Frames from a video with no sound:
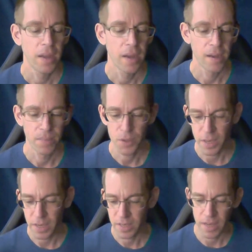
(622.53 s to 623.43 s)
um, to
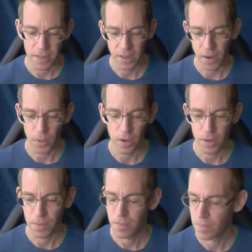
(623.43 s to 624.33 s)
the extent that
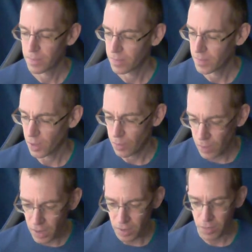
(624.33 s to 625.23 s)
we're, you know,
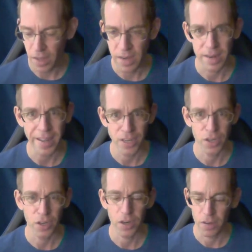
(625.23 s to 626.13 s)
part of that
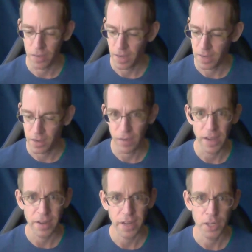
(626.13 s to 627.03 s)
nature of that
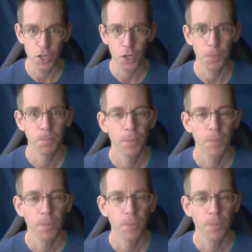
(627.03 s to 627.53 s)
divine nature.